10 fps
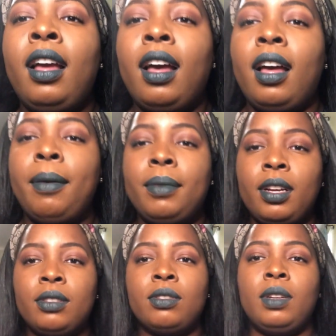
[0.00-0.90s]
It
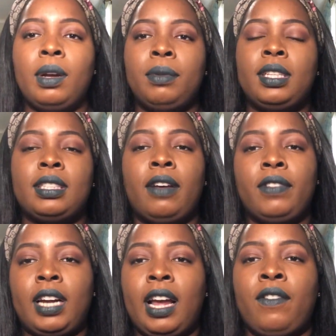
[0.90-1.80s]
goes really well with this
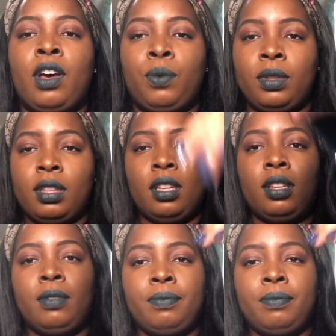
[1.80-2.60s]
outfit I have on with the,